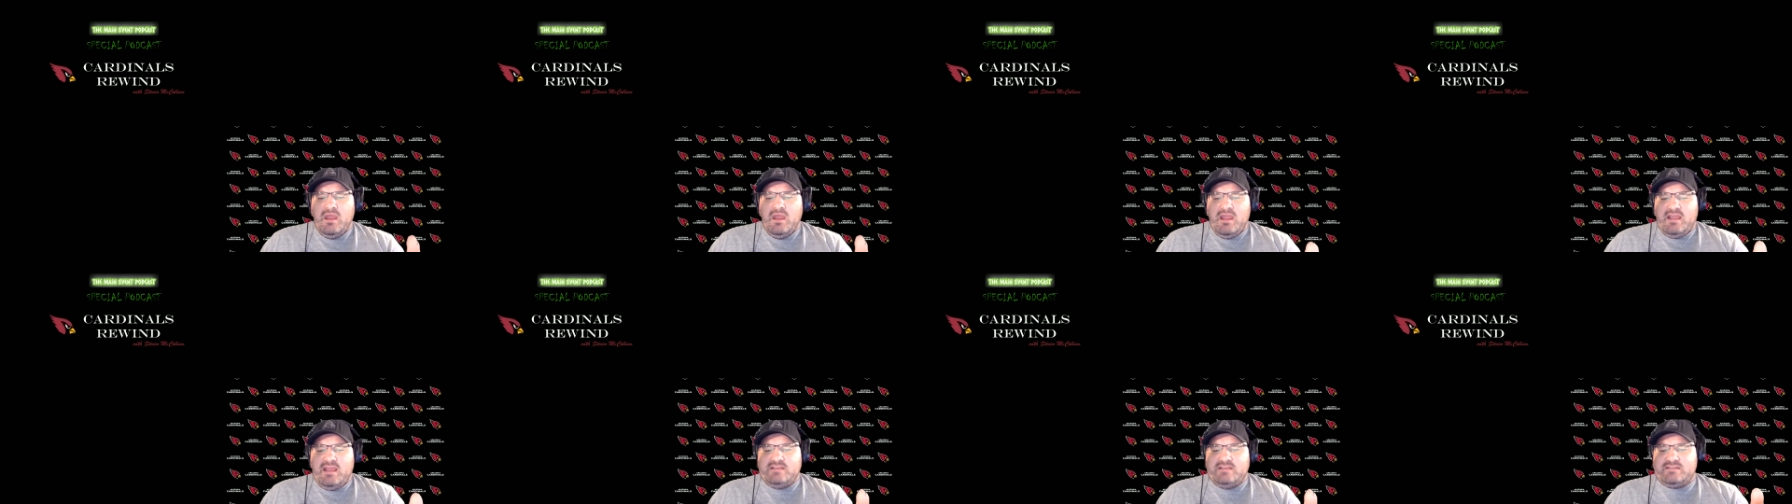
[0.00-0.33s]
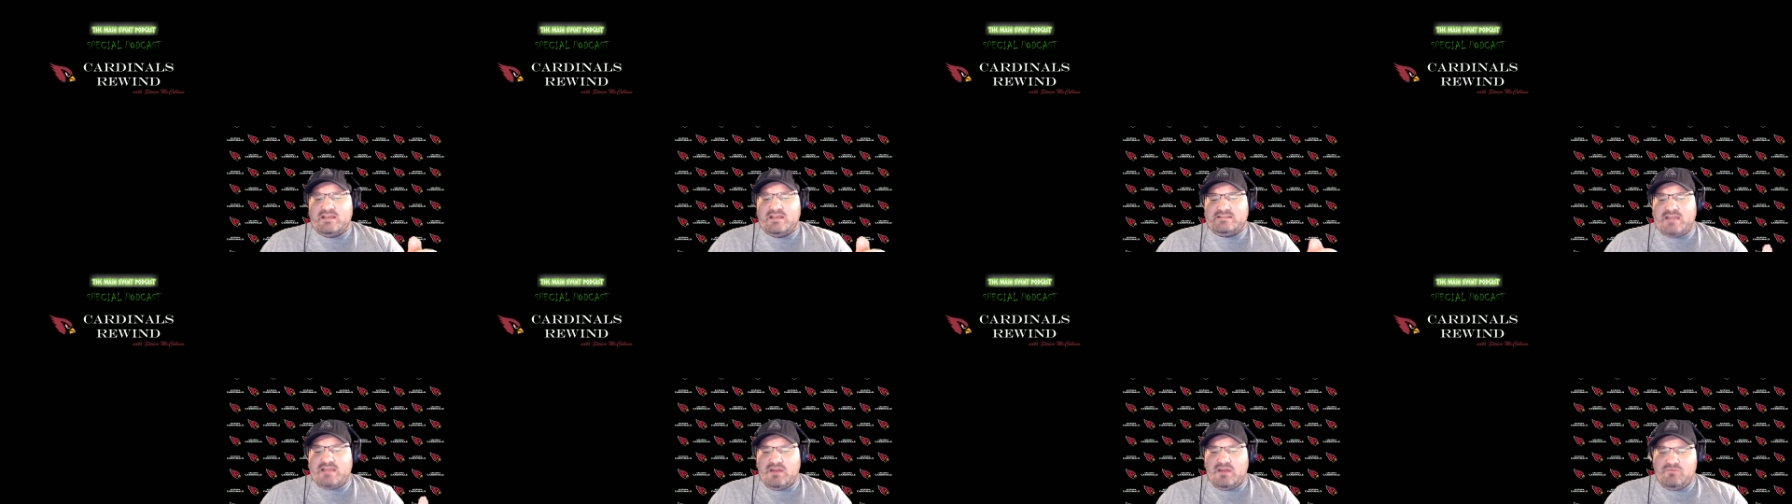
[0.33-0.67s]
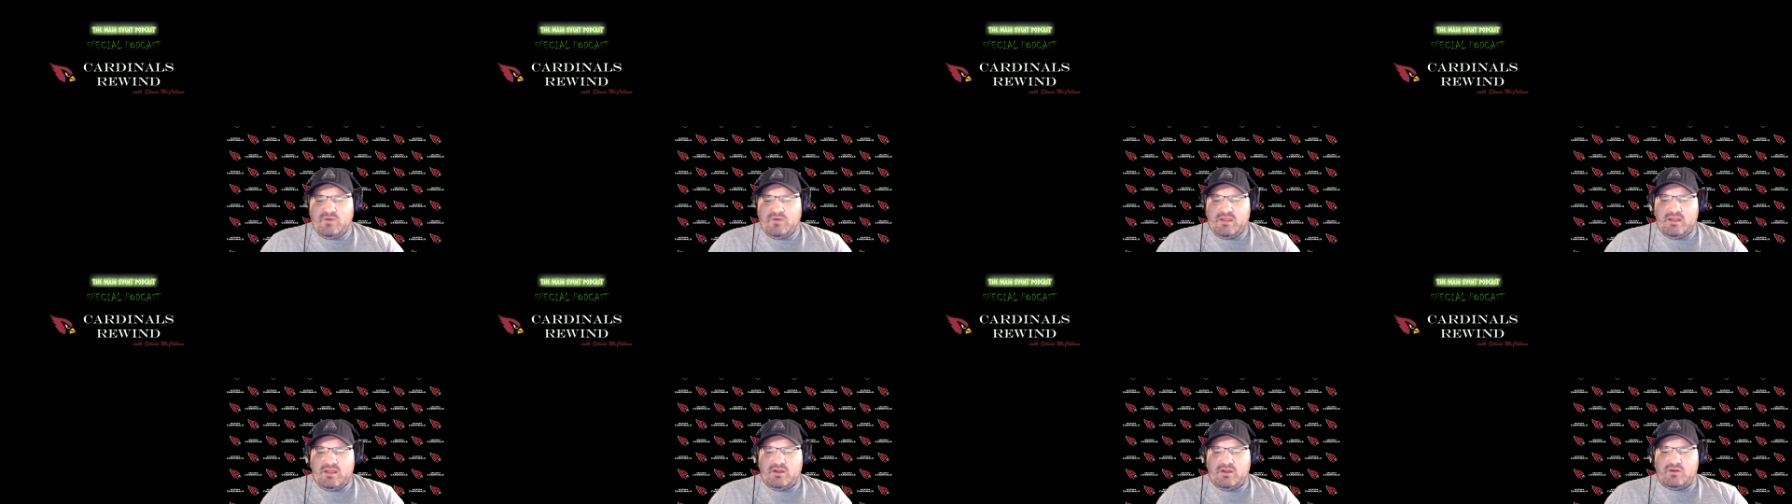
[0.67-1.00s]
He says
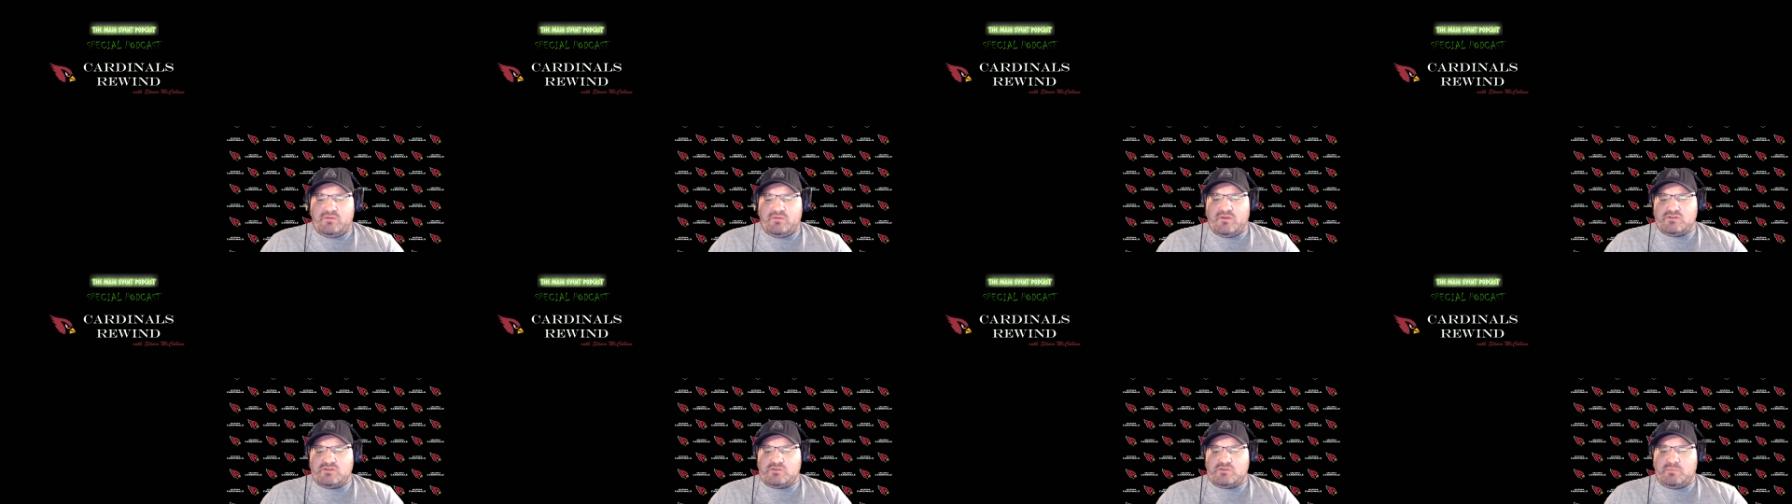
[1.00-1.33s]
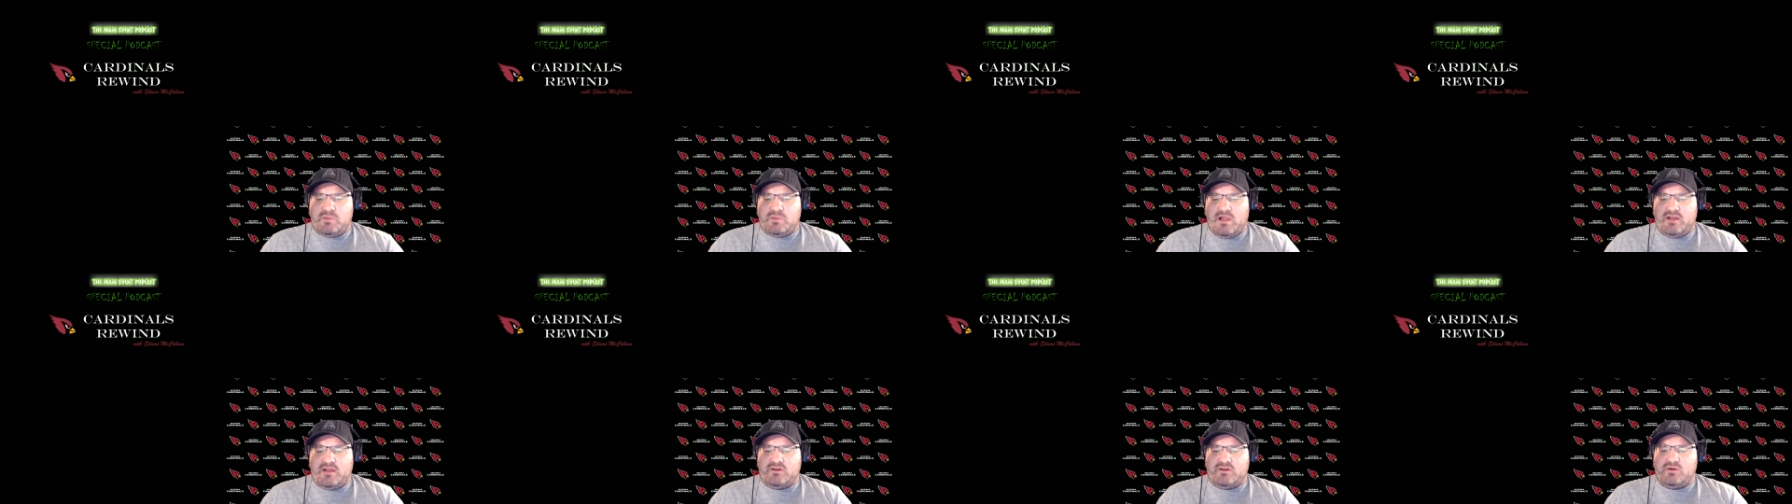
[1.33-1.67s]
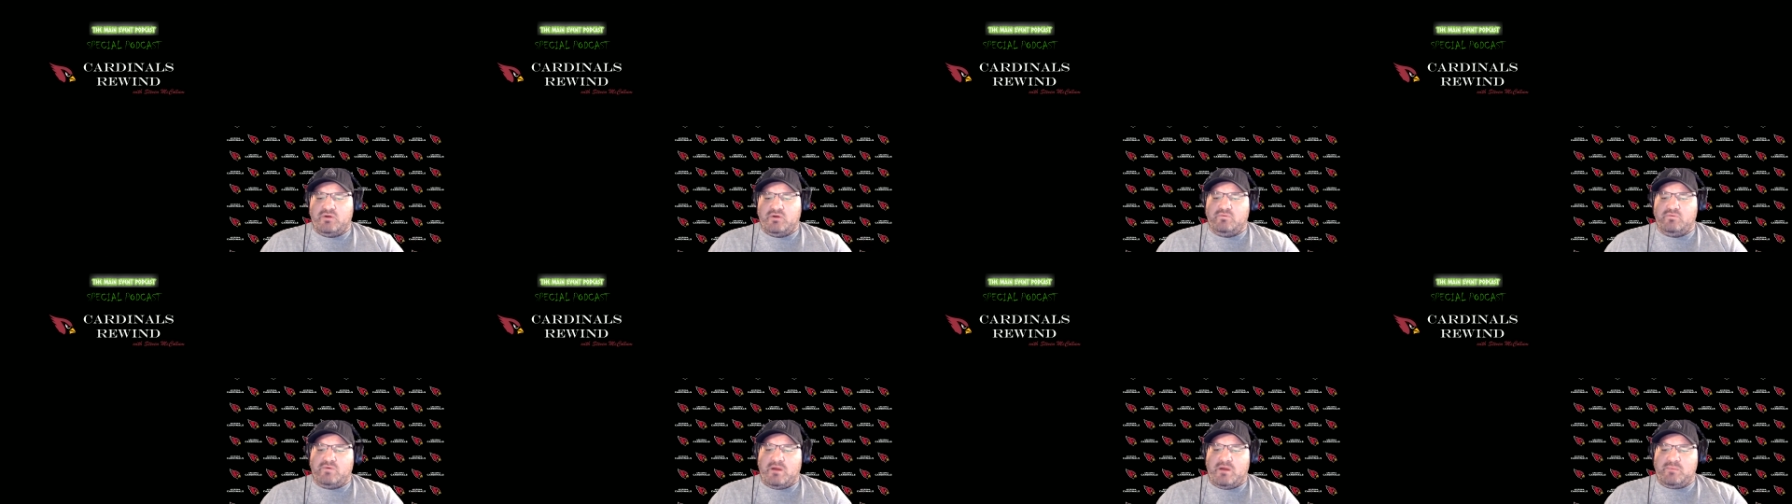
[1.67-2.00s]
every year there's a player
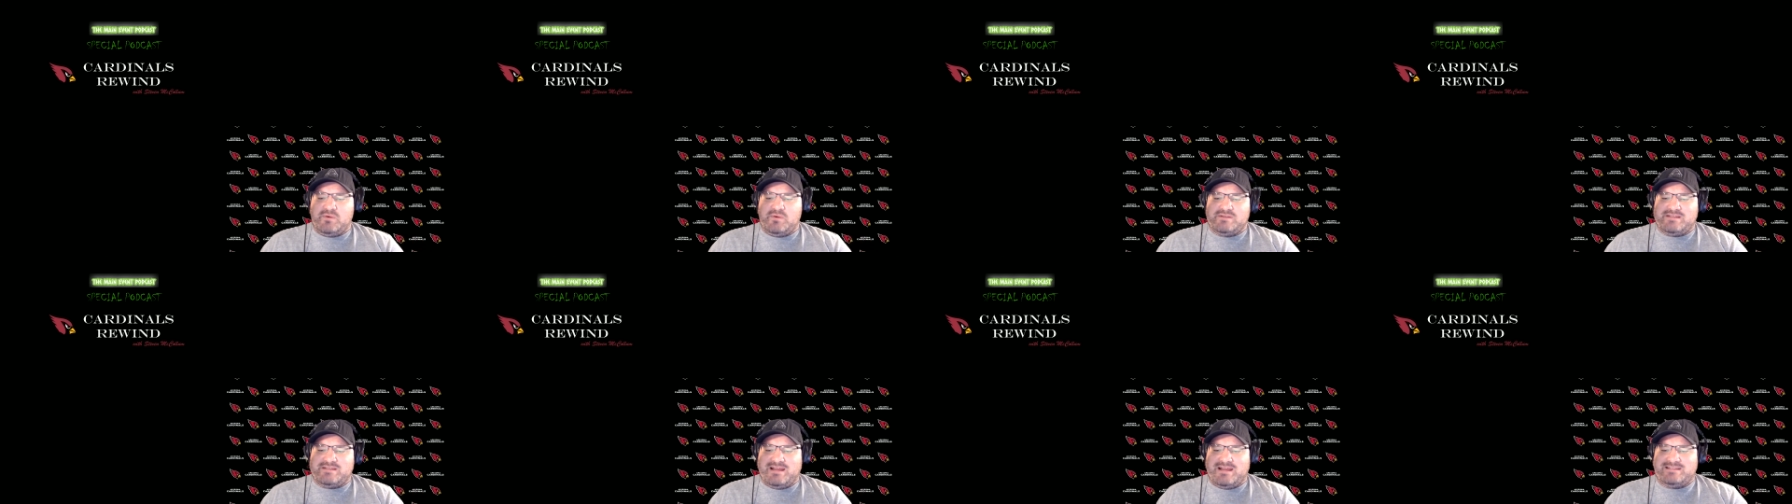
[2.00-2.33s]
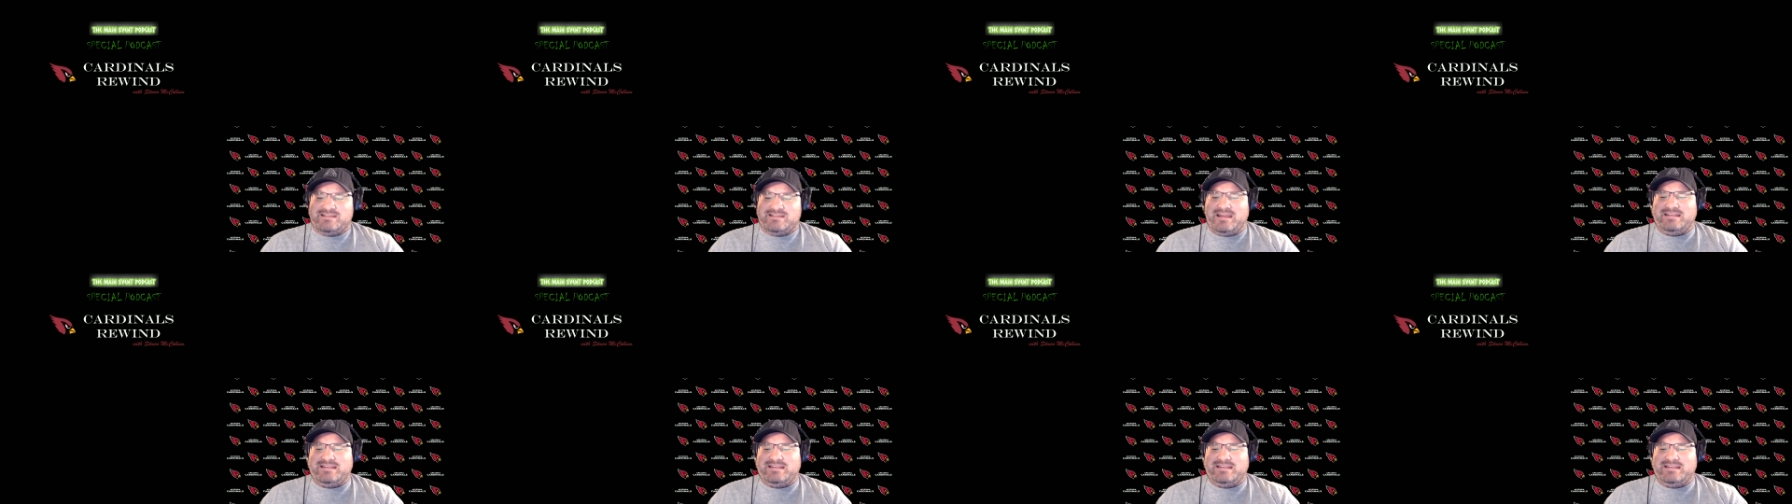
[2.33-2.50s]
who represents